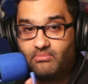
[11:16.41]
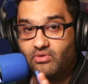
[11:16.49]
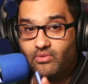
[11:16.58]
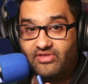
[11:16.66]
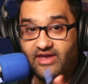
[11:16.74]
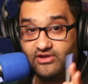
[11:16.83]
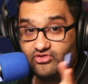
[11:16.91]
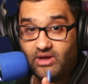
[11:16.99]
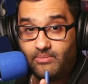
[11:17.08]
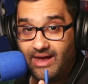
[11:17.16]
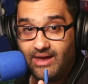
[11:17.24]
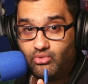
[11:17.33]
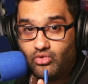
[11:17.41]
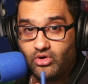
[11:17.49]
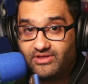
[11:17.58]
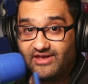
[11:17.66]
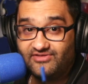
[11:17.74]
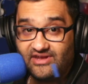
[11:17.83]
But when they do their
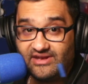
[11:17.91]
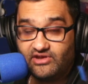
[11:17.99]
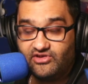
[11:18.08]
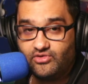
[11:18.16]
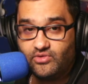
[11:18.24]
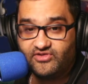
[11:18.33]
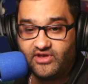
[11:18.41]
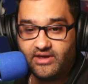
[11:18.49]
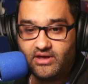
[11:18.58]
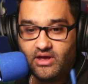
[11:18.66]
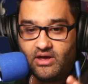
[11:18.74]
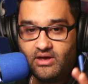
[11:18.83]
paperwork, they send it to you and say,